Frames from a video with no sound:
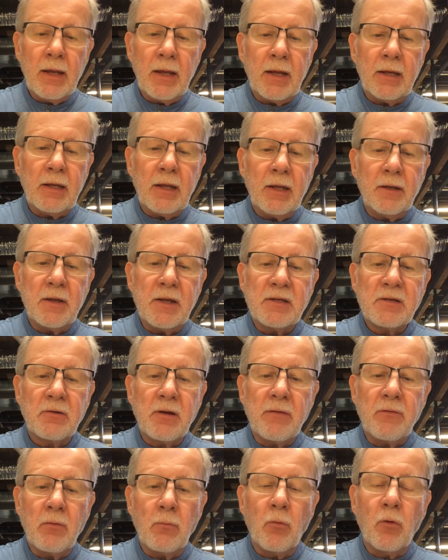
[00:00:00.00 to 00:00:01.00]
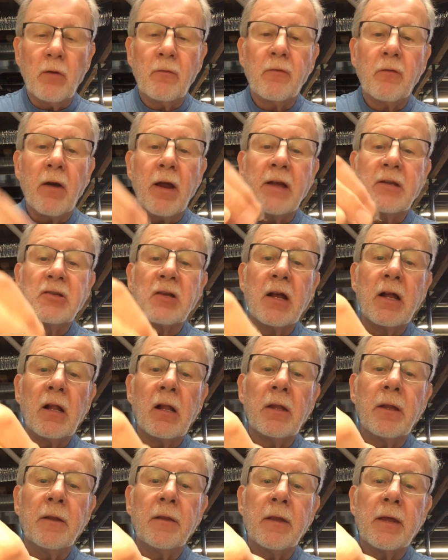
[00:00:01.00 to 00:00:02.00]
And again, these are even more
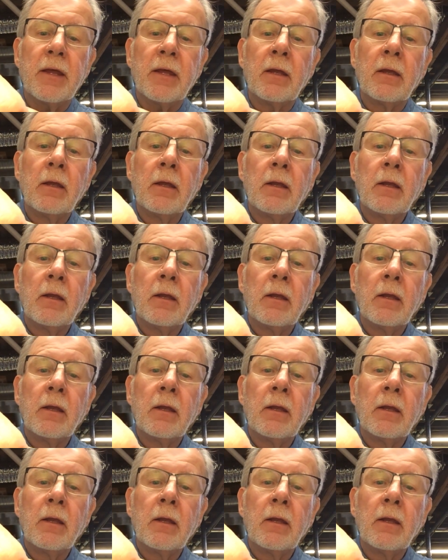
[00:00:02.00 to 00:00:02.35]
fragile than the